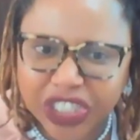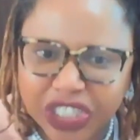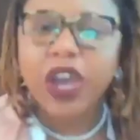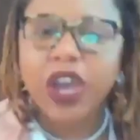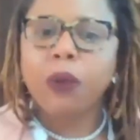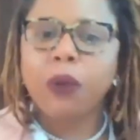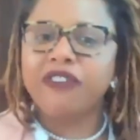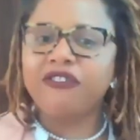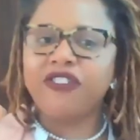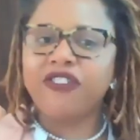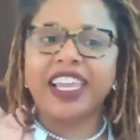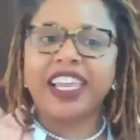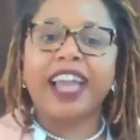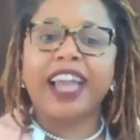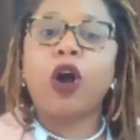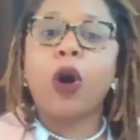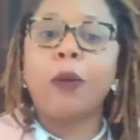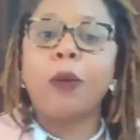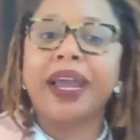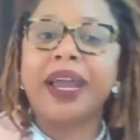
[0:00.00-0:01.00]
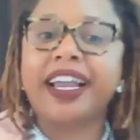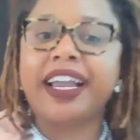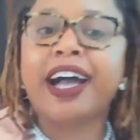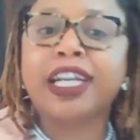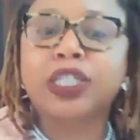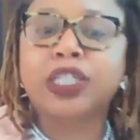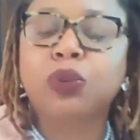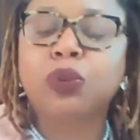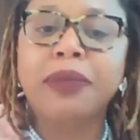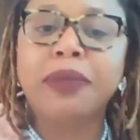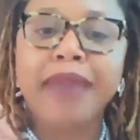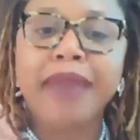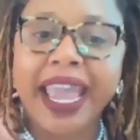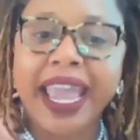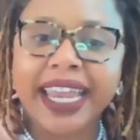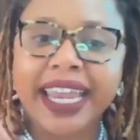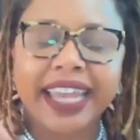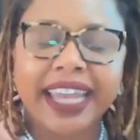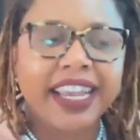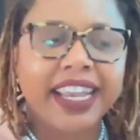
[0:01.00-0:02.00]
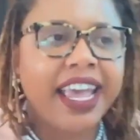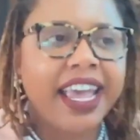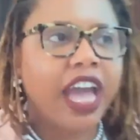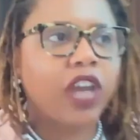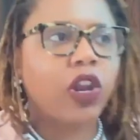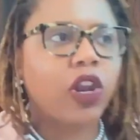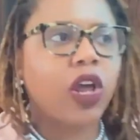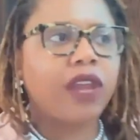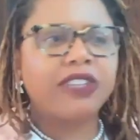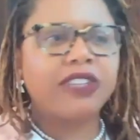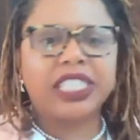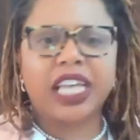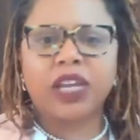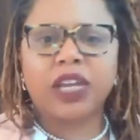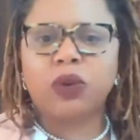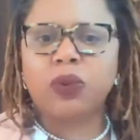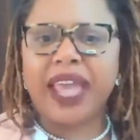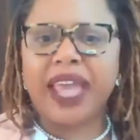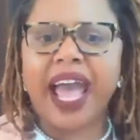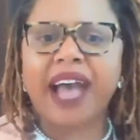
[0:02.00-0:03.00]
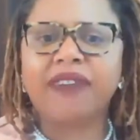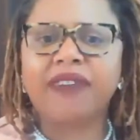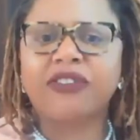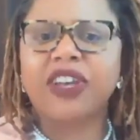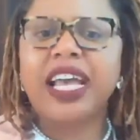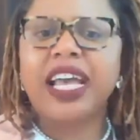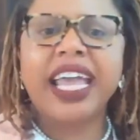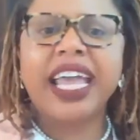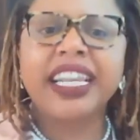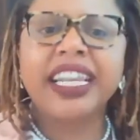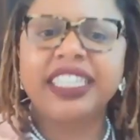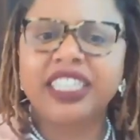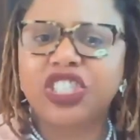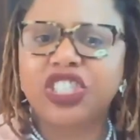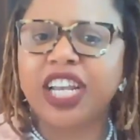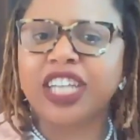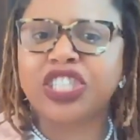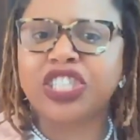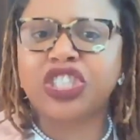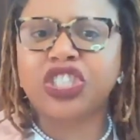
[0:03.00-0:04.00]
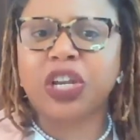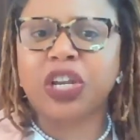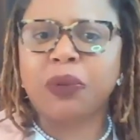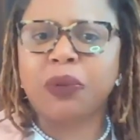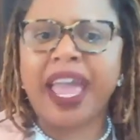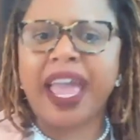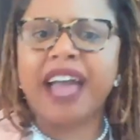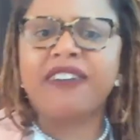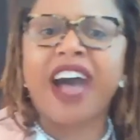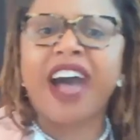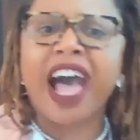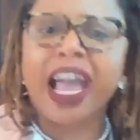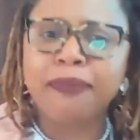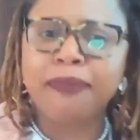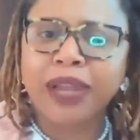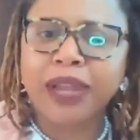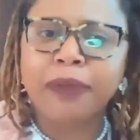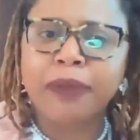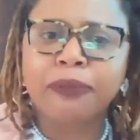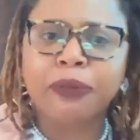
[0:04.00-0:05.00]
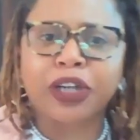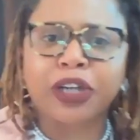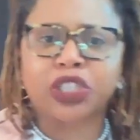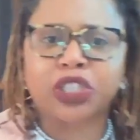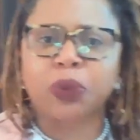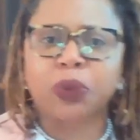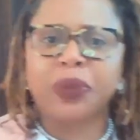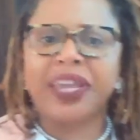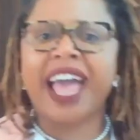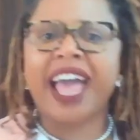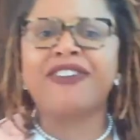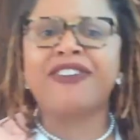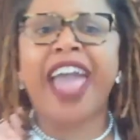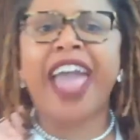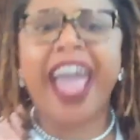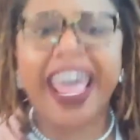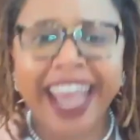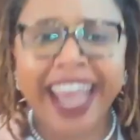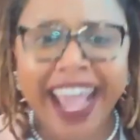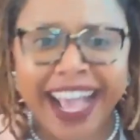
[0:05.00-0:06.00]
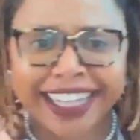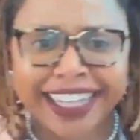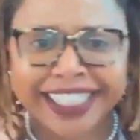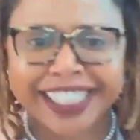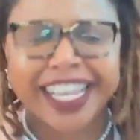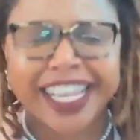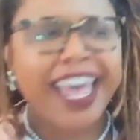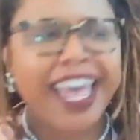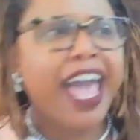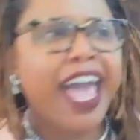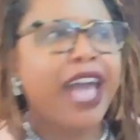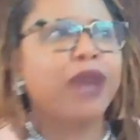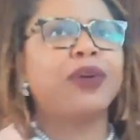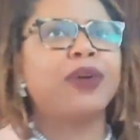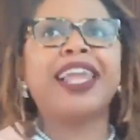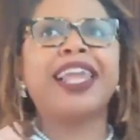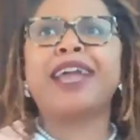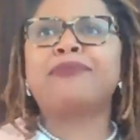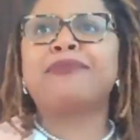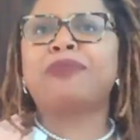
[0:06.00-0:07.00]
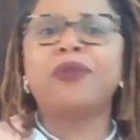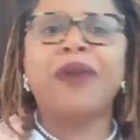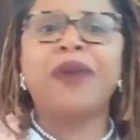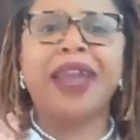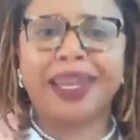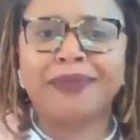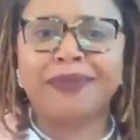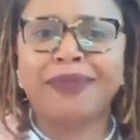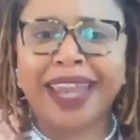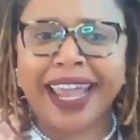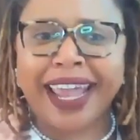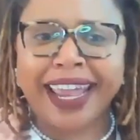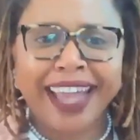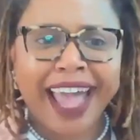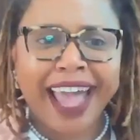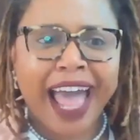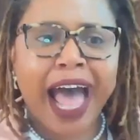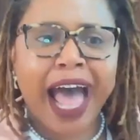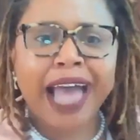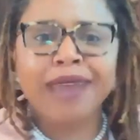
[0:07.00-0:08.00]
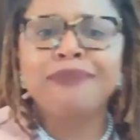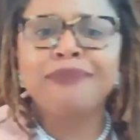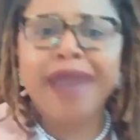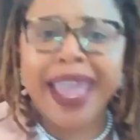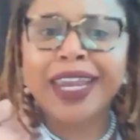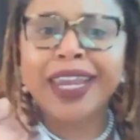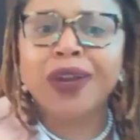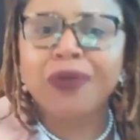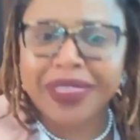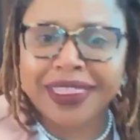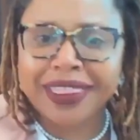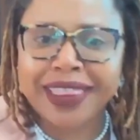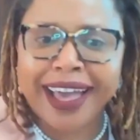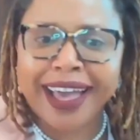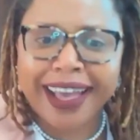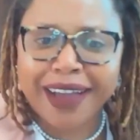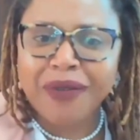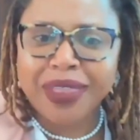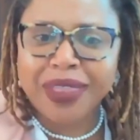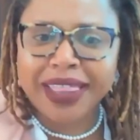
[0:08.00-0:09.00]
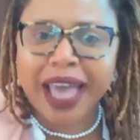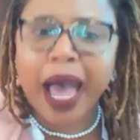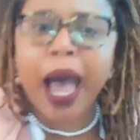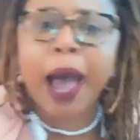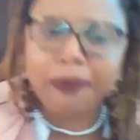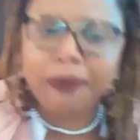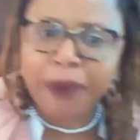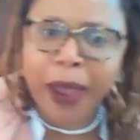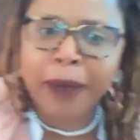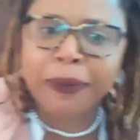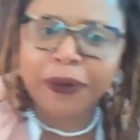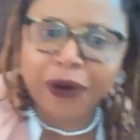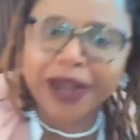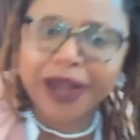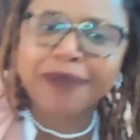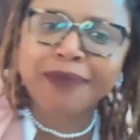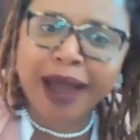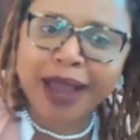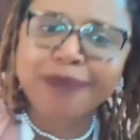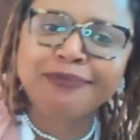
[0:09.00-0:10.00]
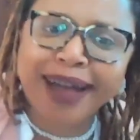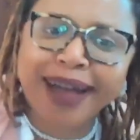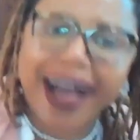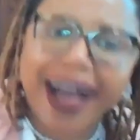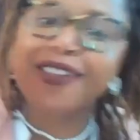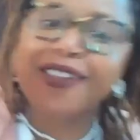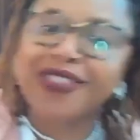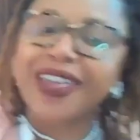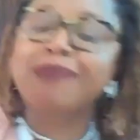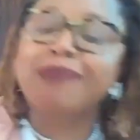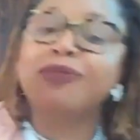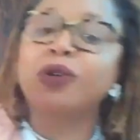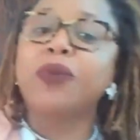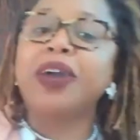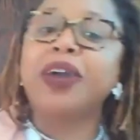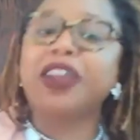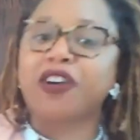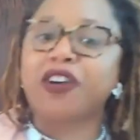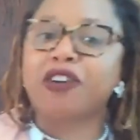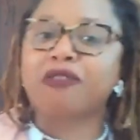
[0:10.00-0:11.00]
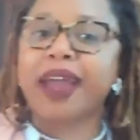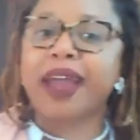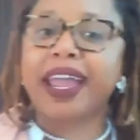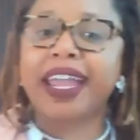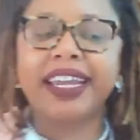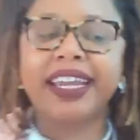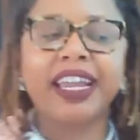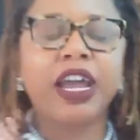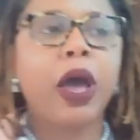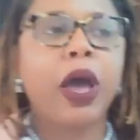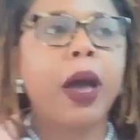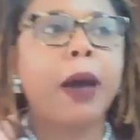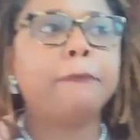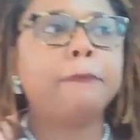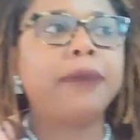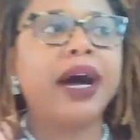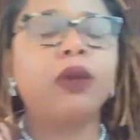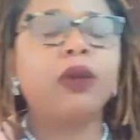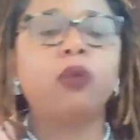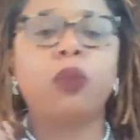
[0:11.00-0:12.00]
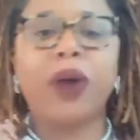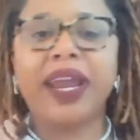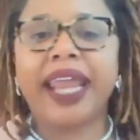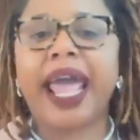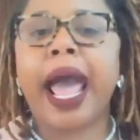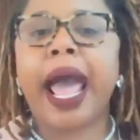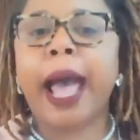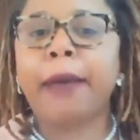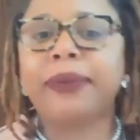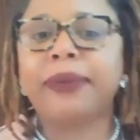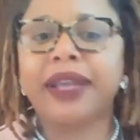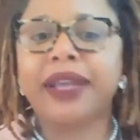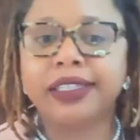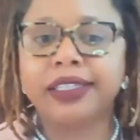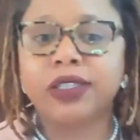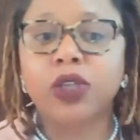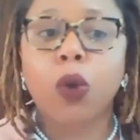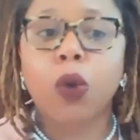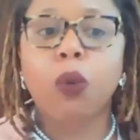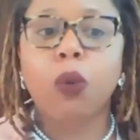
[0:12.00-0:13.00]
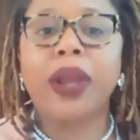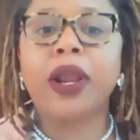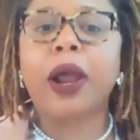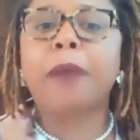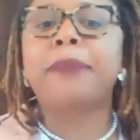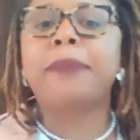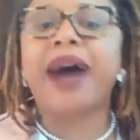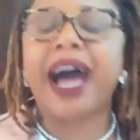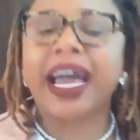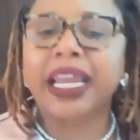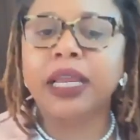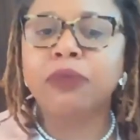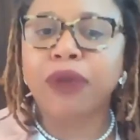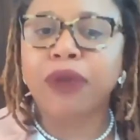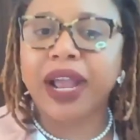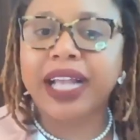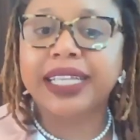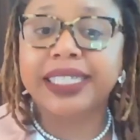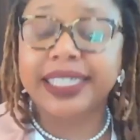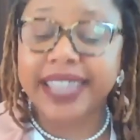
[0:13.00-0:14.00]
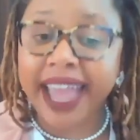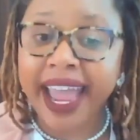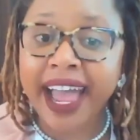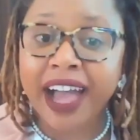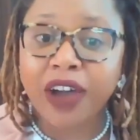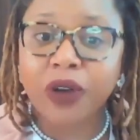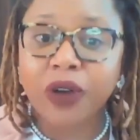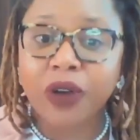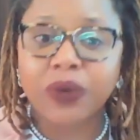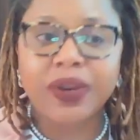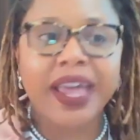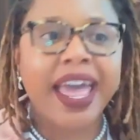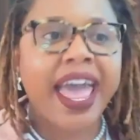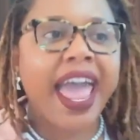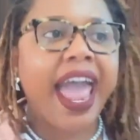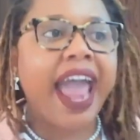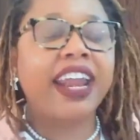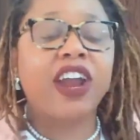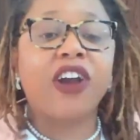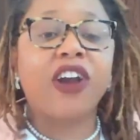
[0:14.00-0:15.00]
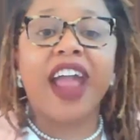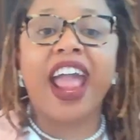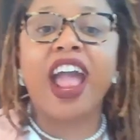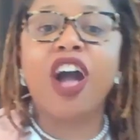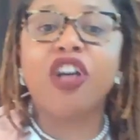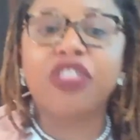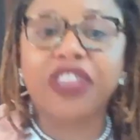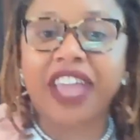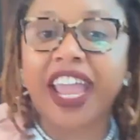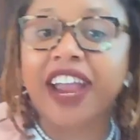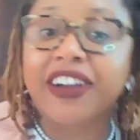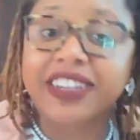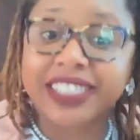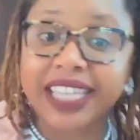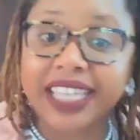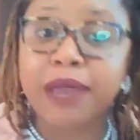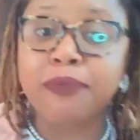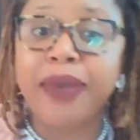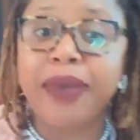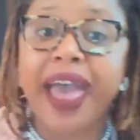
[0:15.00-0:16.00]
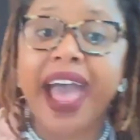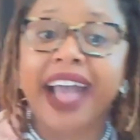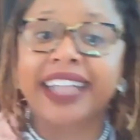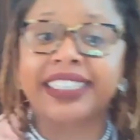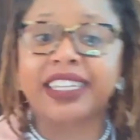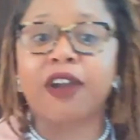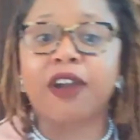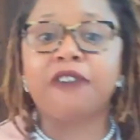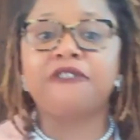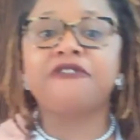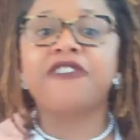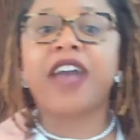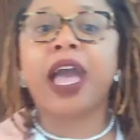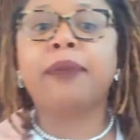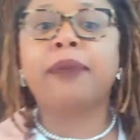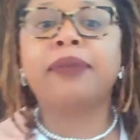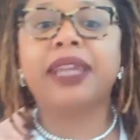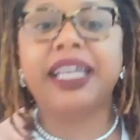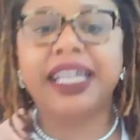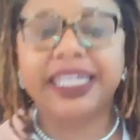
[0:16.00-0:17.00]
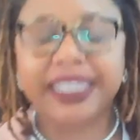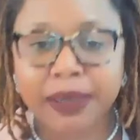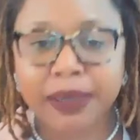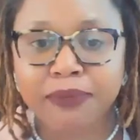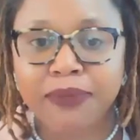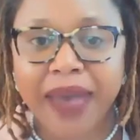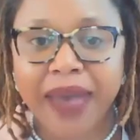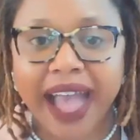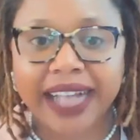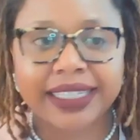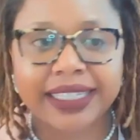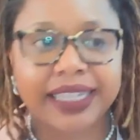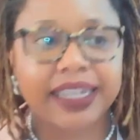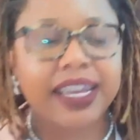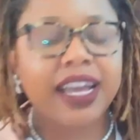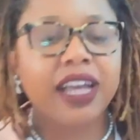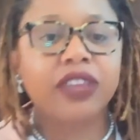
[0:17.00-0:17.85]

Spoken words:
We feel like, oh my gosh, we made it. And all of a sudden we have indigestion, we have high blood pressure, we have headaches. And we're like, but wait a minute, I made it with the hot pepper in my mouth. I'm the winner, right? But what happens when our body breaks down and our healthcare is impacted, our family is impacted?